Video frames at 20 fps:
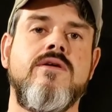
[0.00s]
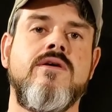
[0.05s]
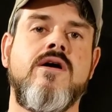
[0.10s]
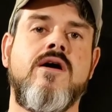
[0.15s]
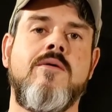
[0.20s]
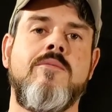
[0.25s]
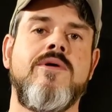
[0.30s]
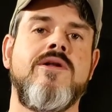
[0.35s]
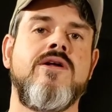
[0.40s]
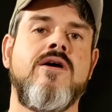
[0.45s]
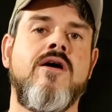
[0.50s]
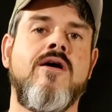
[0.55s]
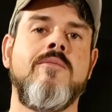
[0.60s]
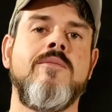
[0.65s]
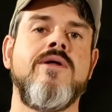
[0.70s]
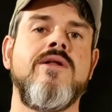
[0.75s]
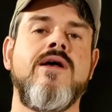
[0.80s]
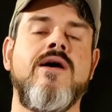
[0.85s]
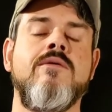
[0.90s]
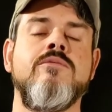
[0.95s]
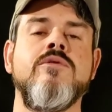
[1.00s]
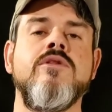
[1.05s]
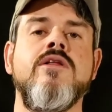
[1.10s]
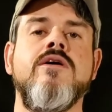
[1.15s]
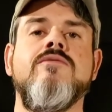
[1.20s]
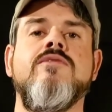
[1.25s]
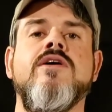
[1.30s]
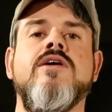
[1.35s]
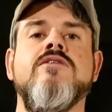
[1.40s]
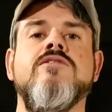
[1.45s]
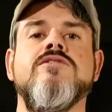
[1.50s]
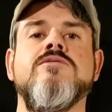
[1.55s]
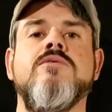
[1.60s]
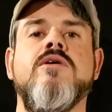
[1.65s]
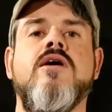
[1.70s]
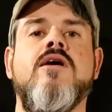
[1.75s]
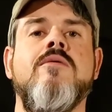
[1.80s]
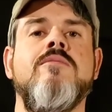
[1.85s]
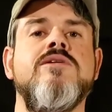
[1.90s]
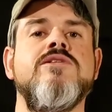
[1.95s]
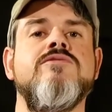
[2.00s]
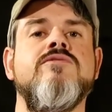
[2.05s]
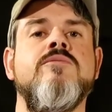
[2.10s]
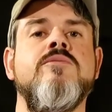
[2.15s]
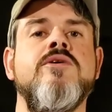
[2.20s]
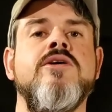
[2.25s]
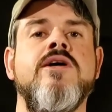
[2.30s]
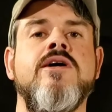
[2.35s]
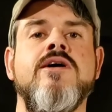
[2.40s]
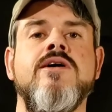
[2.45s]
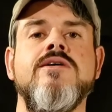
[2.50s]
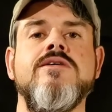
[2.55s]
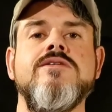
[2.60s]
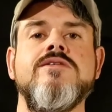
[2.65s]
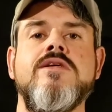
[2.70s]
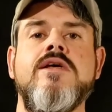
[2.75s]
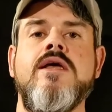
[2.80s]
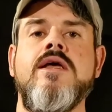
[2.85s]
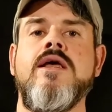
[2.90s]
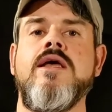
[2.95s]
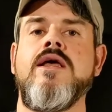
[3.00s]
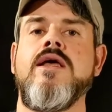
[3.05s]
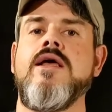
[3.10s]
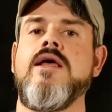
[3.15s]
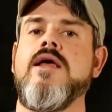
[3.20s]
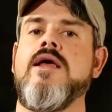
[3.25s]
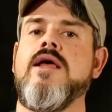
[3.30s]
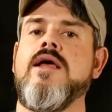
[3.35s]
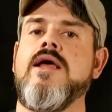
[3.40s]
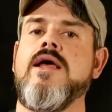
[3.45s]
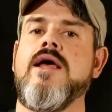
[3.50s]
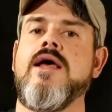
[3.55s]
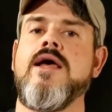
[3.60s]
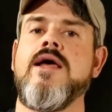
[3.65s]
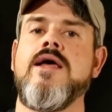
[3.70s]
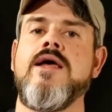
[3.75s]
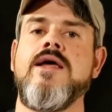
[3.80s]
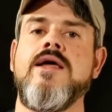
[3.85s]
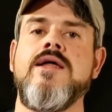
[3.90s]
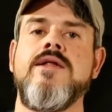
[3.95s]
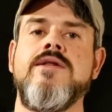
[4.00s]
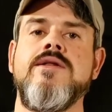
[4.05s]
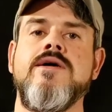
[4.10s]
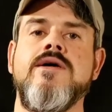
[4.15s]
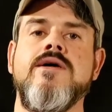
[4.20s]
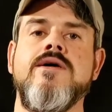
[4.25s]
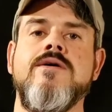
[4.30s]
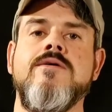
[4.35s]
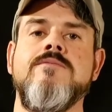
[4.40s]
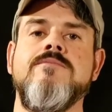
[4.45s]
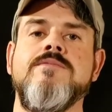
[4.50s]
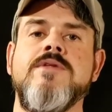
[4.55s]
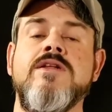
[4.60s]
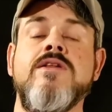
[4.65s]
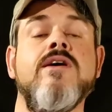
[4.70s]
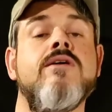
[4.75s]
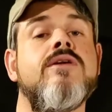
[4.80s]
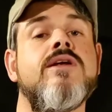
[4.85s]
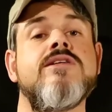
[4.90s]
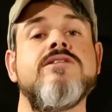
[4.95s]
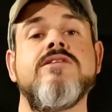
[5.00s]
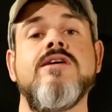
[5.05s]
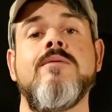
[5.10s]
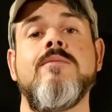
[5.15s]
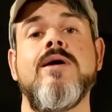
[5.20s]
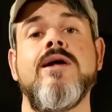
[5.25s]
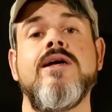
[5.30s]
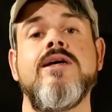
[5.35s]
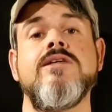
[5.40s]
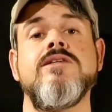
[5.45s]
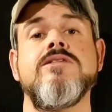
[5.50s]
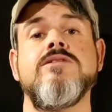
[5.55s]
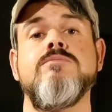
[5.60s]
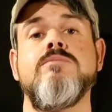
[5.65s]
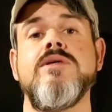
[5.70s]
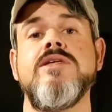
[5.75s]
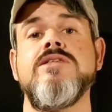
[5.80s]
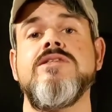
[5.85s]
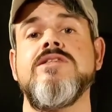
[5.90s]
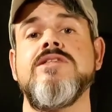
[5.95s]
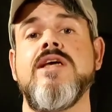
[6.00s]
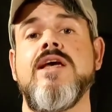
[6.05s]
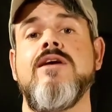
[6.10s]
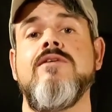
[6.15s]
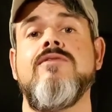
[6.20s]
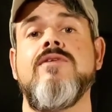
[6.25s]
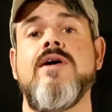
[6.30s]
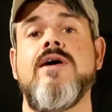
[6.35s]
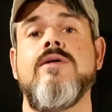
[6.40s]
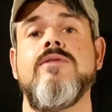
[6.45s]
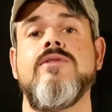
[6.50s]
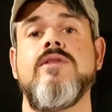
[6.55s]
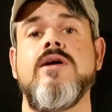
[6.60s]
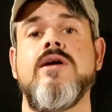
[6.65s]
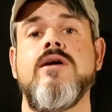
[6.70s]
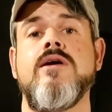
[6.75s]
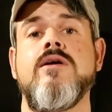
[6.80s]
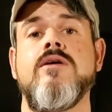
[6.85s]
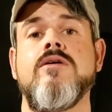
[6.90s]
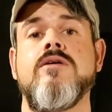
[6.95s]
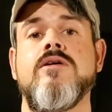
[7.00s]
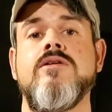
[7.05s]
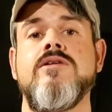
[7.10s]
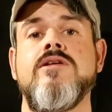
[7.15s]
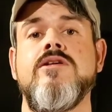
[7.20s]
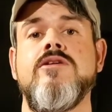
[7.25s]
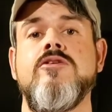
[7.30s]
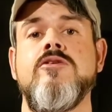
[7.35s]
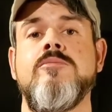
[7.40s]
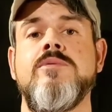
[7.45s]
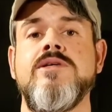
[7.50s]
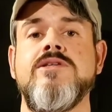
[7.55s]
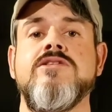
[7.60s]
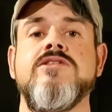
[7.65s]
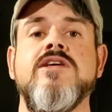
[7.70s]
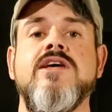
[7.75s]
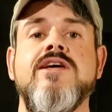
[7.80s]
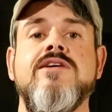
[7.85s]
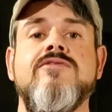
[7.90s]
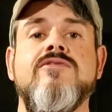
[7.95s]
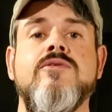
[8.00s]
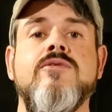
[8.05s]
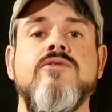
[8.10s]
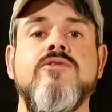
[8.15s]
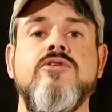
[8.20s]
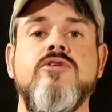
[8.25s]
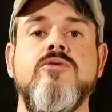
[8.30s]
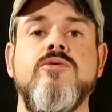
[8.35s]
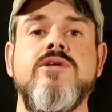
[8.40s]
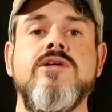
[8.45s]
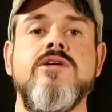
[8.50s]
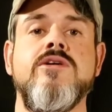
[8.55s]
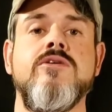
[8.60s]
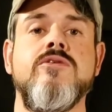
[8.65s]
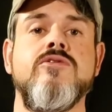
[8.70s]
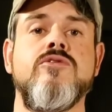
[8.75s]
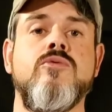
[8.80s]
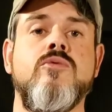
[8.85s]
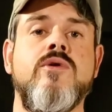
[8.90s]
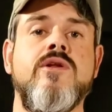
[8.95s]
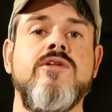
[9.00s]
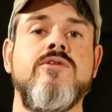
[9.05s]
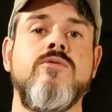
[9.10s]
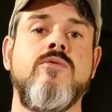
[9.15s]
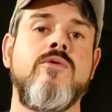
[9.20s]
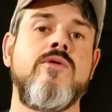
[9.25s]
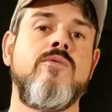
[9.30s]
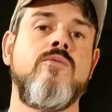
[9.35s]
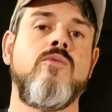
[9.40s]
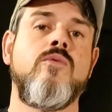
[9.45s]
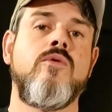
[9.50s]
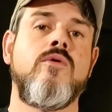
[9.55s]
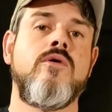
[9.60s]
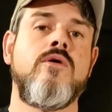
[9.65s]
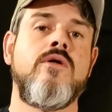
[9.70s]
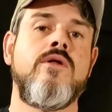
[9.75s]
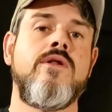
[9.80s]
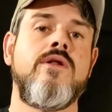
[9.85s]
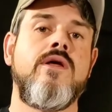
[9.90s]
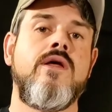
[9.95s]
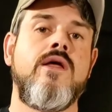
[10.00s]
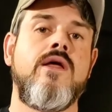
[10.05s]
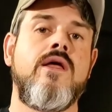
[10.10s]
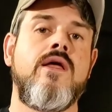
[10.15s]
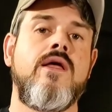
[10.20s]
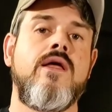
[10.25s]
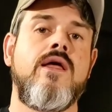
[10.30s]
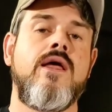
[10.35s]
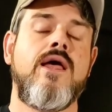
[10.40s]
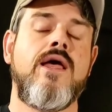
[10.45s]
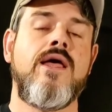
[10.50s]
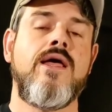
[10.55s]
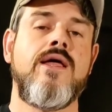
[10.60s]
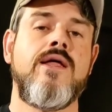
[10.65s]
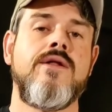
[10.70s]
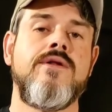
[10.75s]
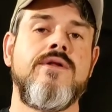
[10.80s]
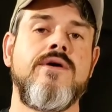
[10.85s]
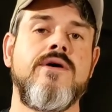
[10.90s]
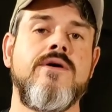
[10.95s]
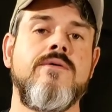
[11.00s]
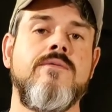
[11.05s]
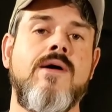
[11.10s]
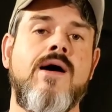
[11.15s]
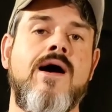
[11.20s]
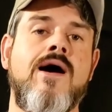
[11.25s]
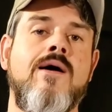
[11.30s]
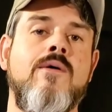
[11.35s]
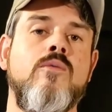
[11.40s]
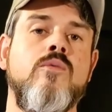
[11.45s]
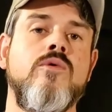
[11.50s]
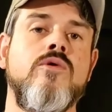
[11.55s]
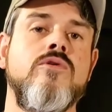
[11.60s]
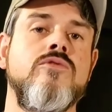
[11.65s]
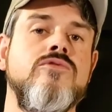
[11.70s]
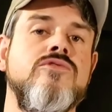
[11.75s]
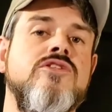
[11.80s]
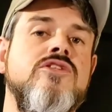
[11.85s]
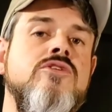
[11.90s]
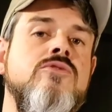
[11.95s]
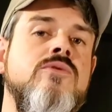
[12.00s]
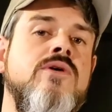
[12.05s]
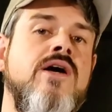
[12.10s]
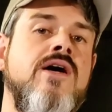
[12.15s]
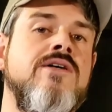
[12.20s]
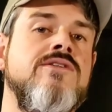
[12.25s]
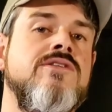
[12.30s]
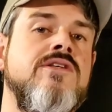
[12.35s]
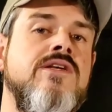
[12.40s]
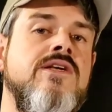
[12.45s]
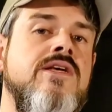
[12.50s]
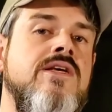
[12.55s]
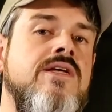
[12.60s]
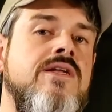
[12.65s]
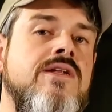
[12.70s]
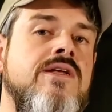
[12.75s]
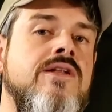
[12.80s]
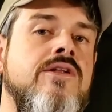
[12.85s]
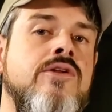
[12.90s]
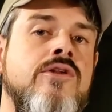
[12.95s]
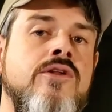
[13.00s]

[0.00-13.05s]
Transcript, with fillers: comment, comment. I would love to hear some comments from you guys. And uh, until next time, I guess, be safe out there. Continue to be safe for the new year 2021. And uh, I will see you guys again in